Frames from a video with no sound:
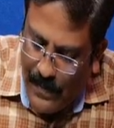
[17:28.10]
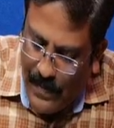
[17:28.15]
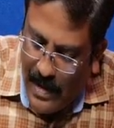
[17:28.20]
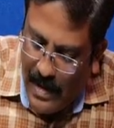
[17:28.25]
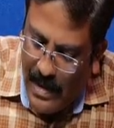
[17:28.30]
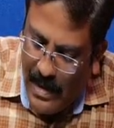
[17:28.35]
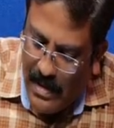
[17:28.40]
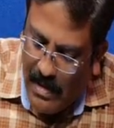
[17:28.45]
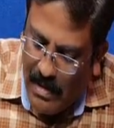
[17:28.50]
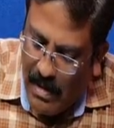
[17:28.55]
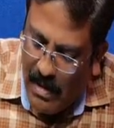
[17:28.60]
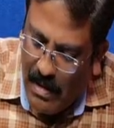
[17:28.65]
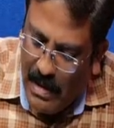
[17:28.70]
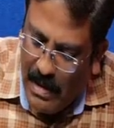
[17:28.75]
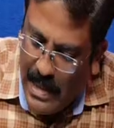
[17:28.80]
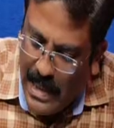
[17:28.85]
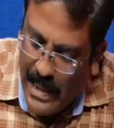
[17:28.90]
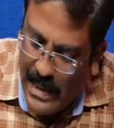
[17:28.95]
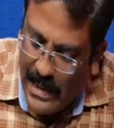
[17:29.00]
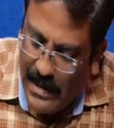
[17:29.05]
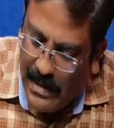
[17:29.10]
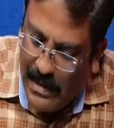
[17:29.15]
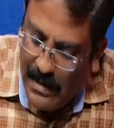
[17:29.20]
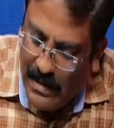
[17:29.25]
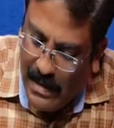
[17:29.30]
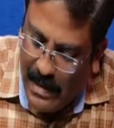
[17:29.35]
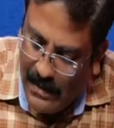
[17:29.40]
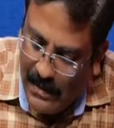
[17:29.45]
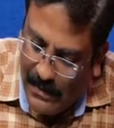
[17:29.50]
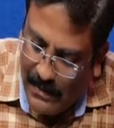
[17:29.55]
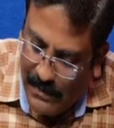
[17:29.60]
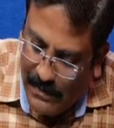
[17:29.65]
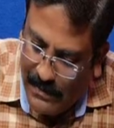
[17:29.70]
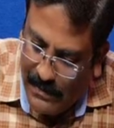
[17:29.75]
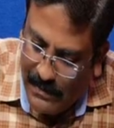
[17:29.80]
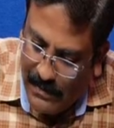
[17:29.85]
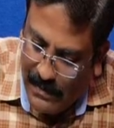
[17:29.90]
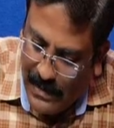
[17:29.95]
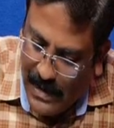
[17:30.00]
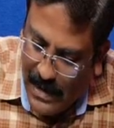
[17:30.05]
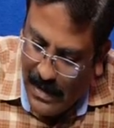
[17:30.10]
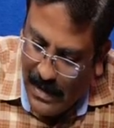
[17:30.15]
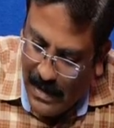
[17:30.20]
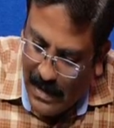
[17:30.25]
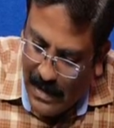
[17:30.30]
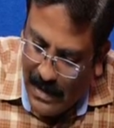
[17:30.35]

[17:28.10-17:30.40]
It's called connected graph. Just